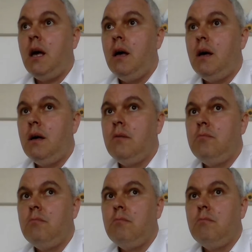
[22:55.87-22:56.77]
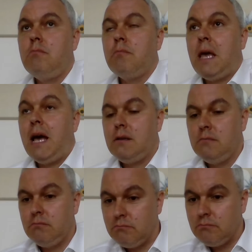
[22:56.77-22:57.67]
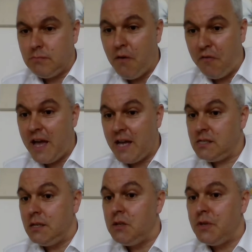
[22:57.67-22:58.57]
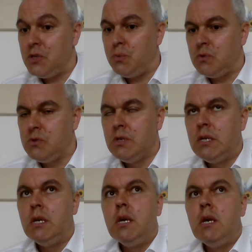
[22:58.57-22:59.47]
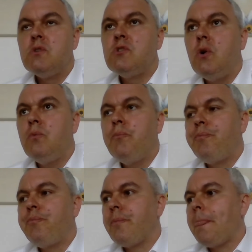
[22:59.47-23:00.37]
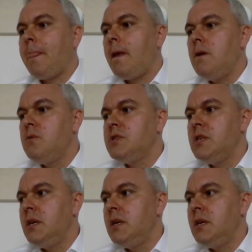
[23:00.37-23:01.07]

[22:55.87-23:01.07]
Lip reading: can affect individuals. So it was